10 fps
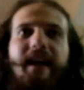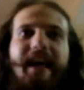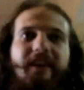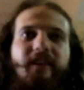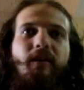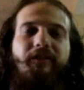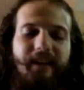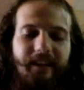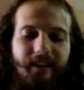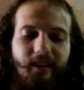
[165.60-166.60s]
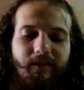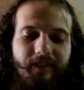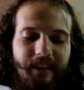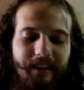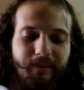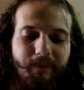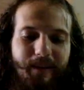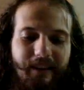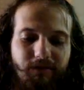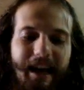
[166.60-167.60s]
And nothing
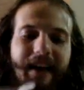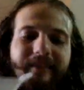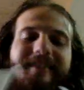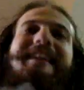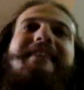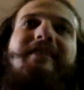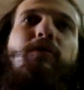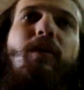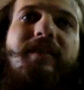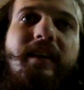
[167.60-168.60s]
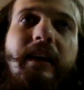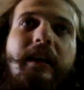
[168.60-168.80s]
compared to how stiff it was,